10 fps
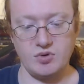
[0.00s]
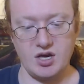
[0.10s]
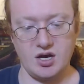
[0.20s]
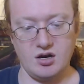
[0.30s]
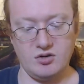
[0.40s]
we
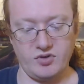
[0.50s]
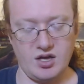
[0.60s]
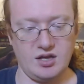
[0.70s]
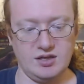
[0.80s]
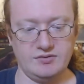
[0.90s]
have
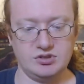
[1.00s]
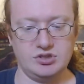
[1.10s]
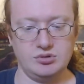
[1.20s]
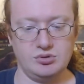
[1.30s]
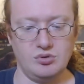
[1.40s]
a level
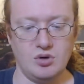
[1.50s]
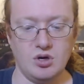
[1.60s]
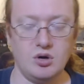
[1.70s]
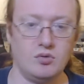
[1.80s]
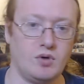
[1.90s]
2
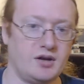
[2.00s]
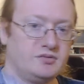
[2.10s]
Rite of